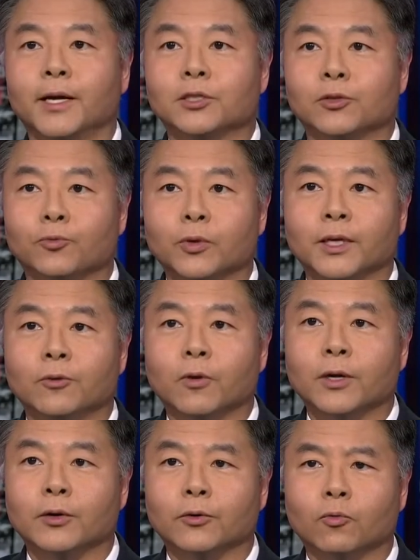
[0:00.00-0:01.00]
you really
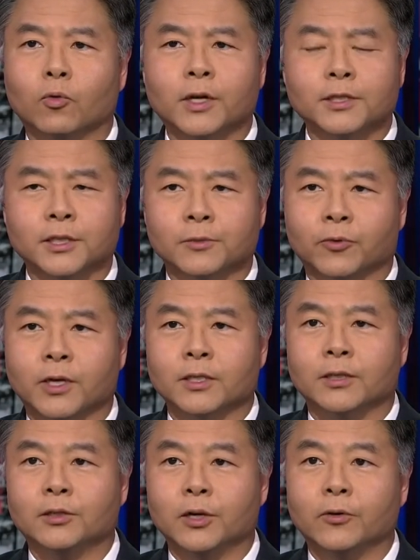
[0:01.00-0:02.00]
wonder, what is this
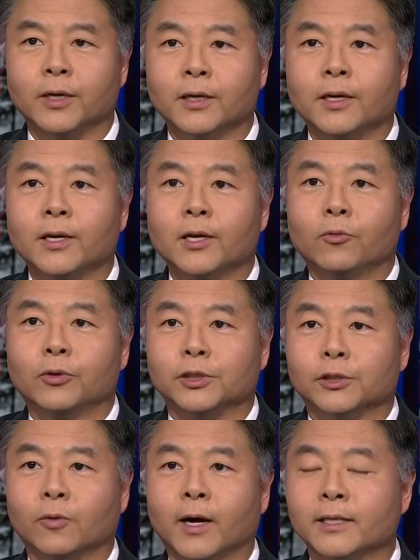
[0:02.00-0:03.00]
president doing? Which
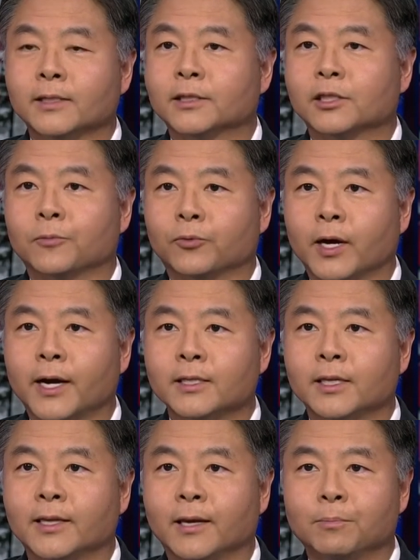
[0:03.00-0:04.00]
is why it's not
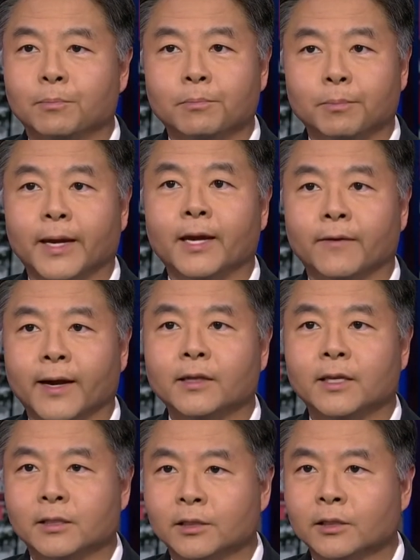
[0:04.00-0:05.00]
surprising they may have had
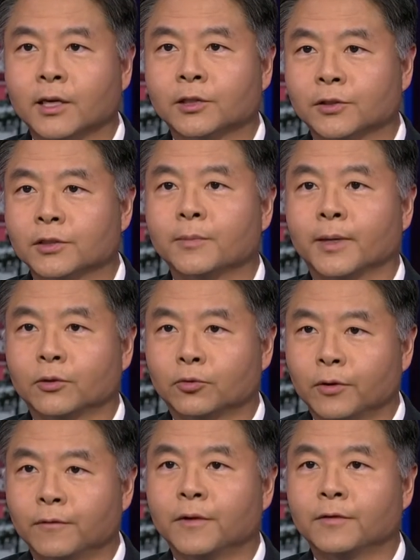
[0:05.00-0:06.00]
these discussions about the
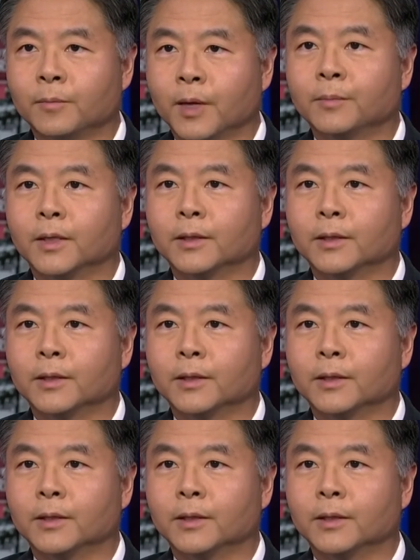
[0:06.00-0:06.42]
25th Amendment.